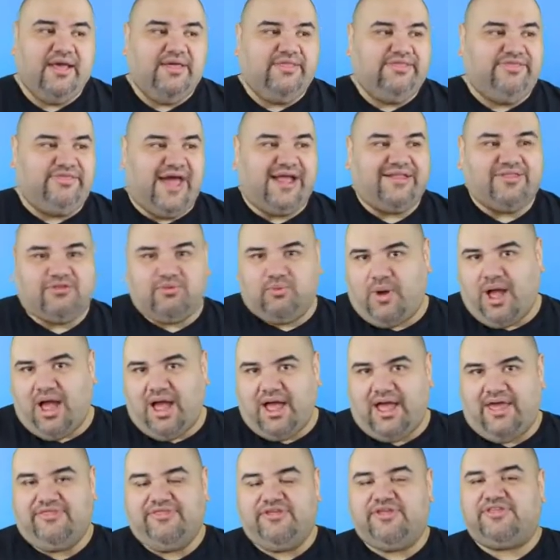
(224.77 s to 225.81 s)
That's
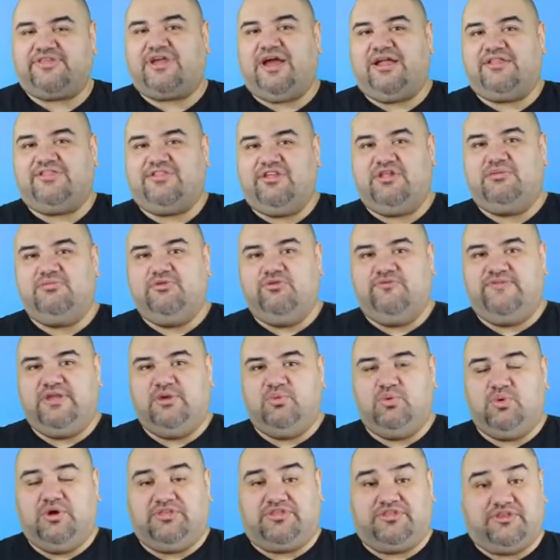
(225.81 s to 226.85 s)
why this Godzilla movie
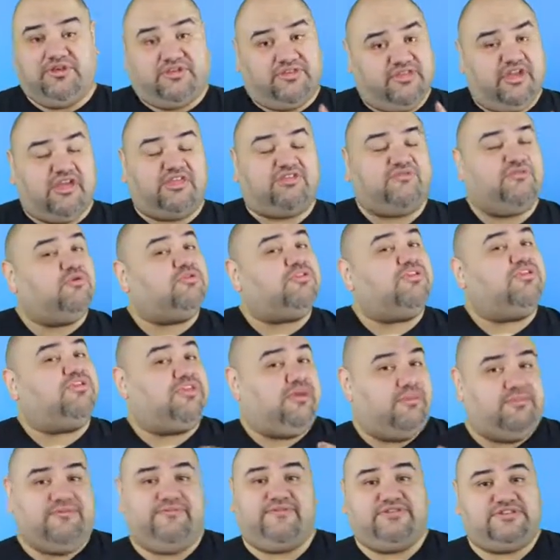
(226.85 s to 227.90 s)
was successful to
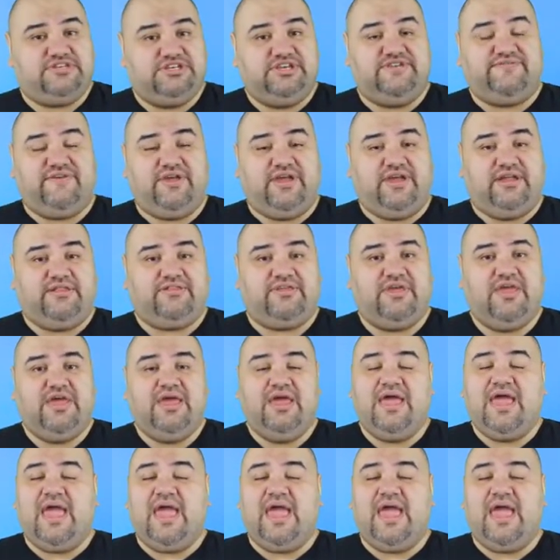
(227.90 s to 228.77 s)
some of us G-fans